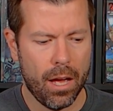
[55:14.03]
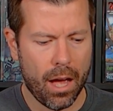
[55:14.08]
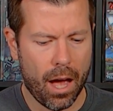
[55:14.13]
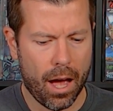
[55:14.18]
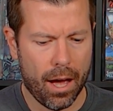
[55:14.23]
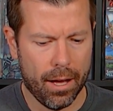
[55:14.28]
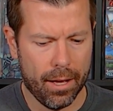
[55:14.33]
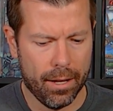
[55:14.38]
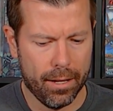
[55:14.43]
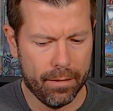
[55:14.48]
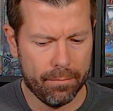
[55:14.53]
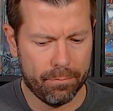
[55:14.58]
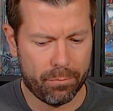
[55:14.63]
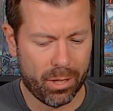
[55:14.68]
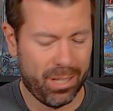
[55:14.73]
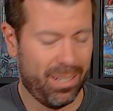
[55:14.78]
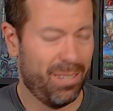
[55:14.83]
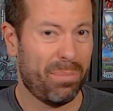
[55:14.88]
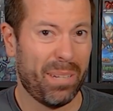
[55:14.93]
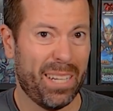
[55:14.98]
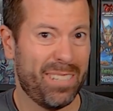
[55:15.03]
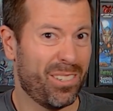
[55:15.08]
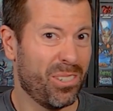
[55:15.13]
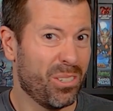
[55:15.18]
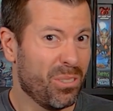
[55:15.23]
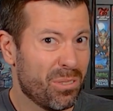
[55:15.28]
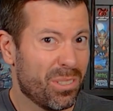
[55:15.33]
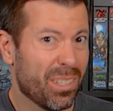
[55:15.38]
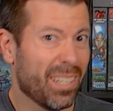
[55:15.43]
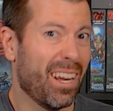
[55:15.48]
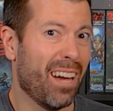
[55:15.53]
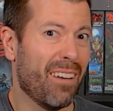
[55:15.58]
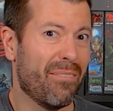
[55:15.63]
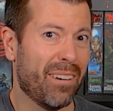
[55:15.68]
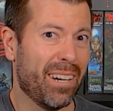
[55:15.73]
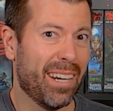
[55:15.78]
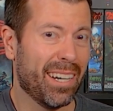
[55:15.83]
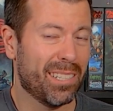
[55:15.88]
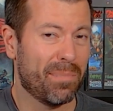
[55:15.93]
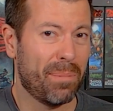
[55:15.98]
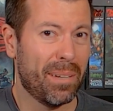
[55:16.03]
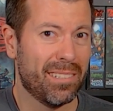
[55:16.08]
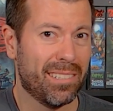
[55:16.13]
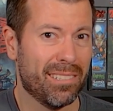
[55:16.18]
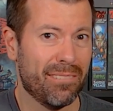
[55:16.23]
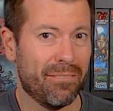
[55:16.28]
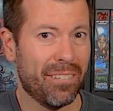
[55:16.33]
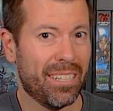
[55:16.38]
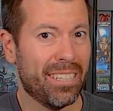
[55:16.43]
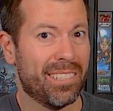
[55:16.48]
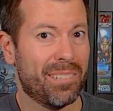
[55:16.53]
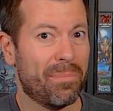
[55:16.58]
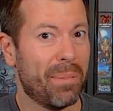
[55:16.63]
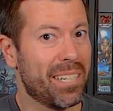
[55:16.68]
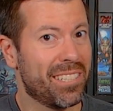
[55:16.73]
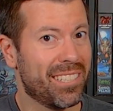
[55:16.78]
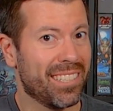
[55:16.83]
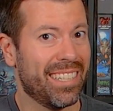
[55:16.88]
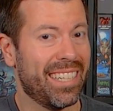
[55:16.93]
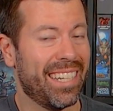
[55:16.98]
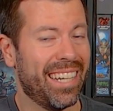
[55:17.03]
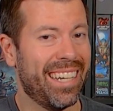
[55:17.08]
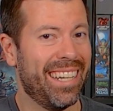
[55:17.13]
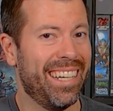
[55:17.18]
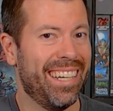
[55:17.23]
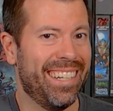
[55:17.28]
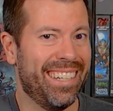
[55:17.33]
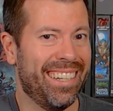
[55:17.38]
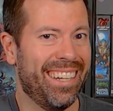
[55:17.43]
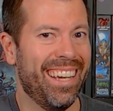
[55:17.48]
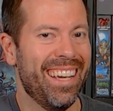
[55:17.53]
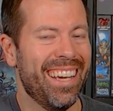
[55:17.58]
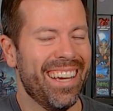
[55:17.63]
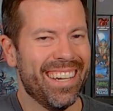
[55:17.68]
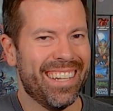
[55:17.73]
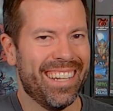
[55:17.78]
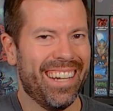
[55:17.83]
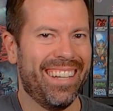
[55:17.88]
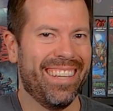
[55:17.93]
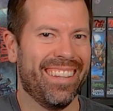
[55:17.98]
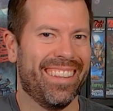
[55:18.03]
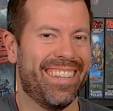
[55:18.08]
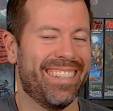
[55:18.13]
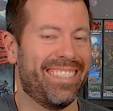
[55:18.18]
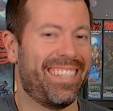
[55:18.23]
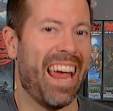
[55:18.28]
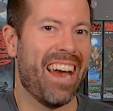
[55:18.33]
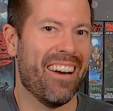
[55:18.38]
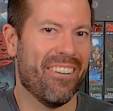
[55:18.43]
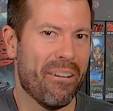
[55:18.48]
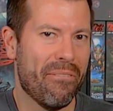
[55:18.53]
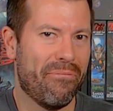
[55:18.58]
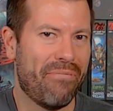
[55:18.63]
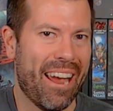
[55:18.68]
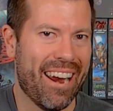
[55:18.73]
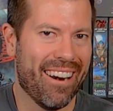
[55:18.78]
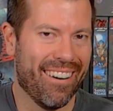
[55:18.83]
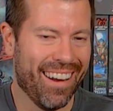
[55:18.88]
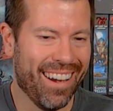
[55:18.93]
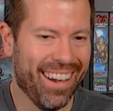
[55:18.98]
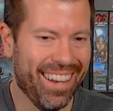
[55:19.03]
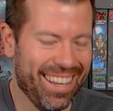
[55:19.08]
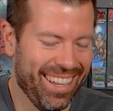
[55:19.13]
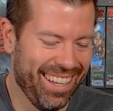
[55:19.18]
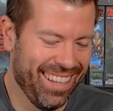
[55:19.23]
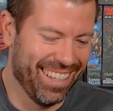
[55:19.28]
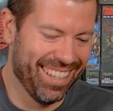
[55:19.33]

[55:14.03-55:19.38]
Print and plays are usually not very expensive, especially in the tariff era.